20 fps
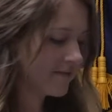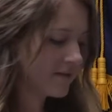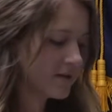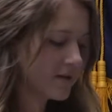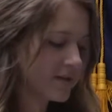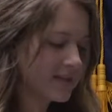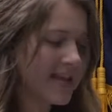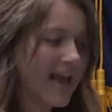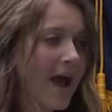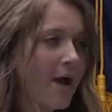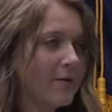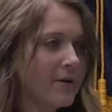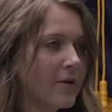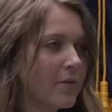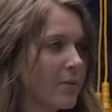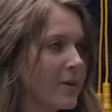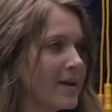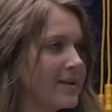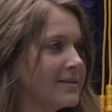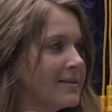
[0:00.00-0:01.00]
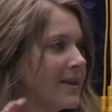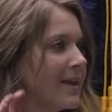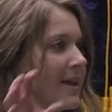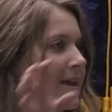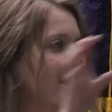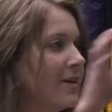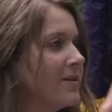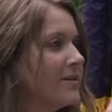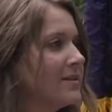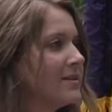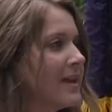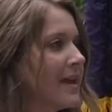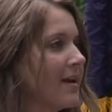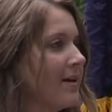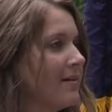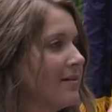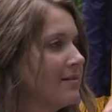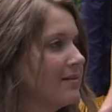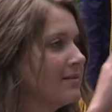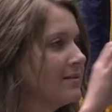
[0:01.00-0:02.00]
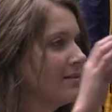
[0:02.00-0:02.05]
into town. It reads, "Hillsdale,